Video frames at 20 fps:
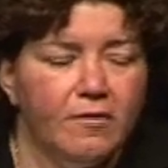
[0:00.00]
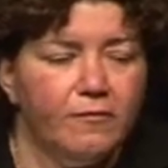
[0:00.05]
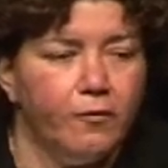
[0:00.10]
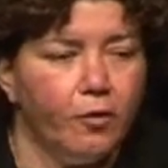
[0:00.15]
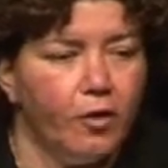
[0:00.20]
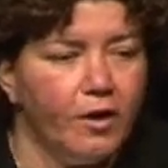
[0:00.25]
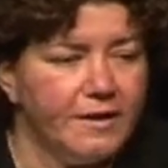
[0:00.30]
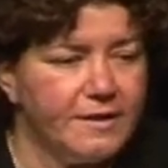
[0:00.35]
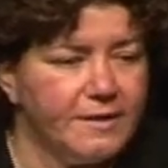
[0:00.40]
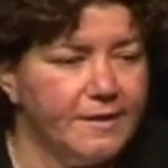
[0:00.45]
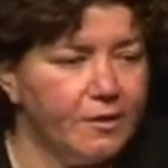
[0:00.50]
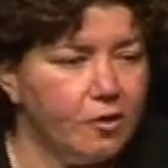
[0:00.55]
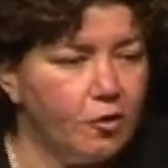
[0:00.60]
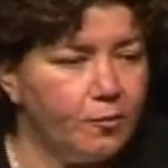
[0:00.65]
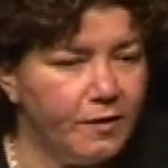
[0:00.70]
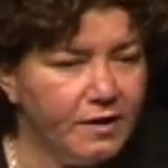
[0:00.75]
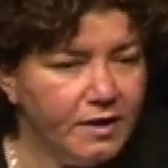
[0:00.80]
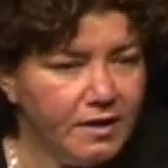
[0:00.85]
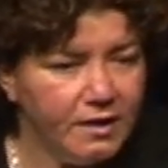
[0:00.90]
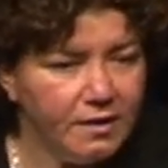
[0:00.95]
voice their
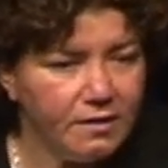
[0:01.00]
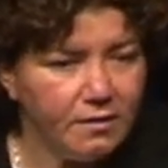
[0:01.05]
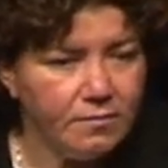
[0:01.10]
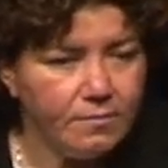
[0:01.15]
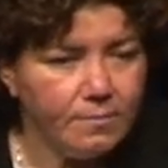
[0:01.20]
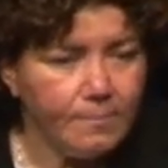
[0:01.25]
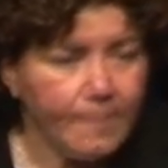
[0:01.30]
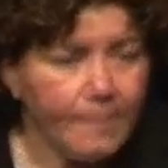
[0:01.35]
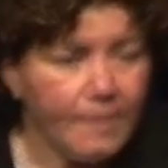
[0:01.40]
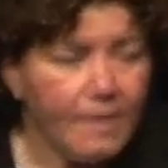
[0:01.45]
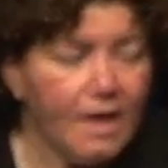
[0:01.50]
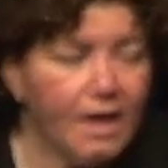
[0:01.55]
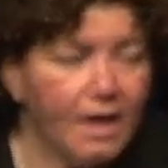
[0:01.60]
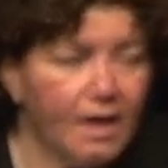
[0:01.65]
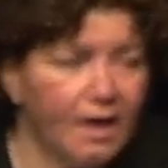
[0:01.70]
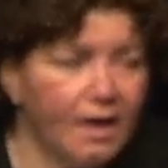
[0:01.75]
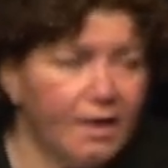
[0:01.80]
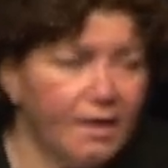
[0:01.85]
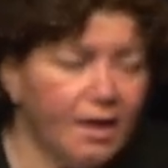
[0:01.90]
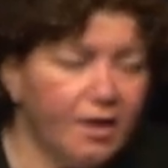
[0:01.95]
opinion.
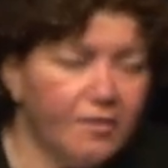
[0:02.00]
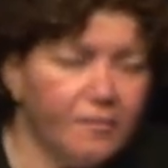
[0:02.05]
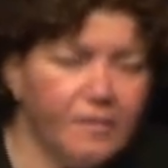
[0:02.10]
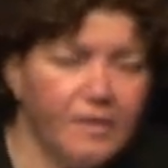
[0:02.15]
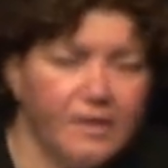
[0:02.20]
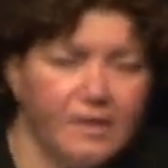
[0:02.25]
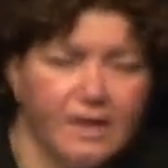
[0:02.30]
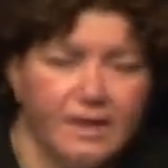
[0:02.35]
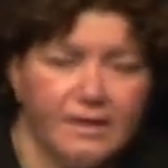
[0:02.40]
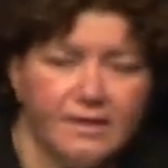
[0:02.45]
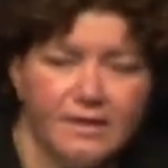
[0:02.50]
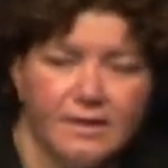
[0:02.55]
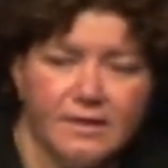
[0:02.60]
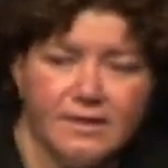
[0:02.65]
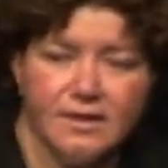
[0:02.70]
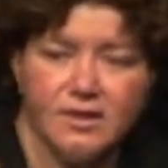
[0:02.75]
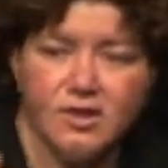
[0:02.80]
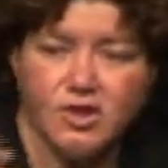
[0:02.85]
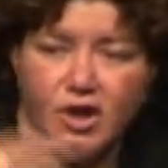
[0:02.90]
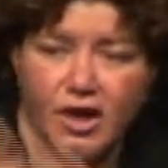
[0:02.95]
And I feel that
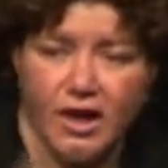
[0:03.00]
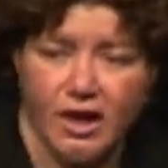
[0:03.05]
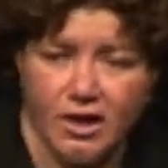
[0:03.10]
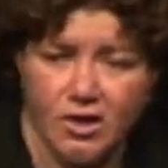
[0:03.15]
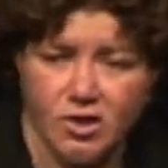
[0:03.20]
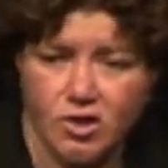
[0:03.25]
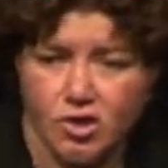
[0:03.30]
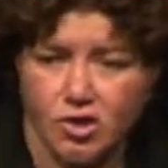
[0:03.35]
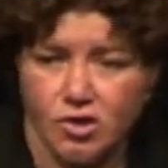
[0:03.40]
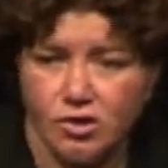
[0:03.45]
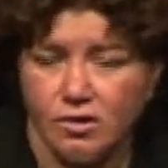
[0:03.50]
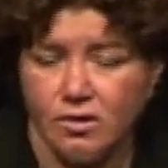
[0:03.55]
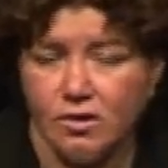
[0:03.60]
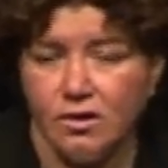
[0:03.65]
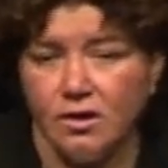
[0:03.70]
there's a change